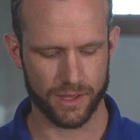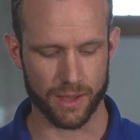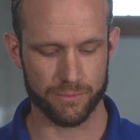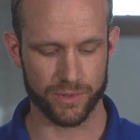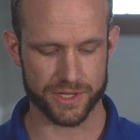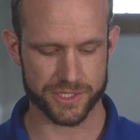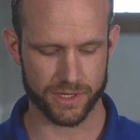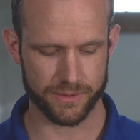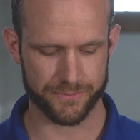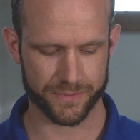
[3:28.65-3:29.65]
and blessed
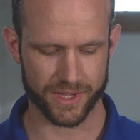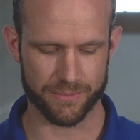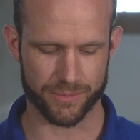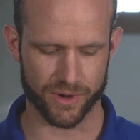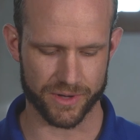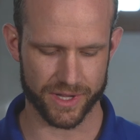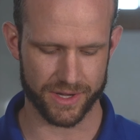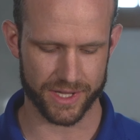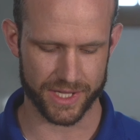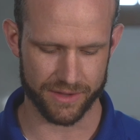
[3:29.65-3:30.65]
it and broke
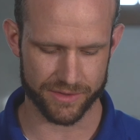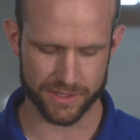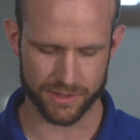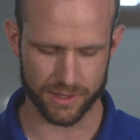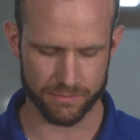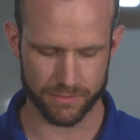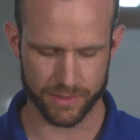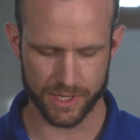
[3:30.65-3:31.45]
it and gave it to them.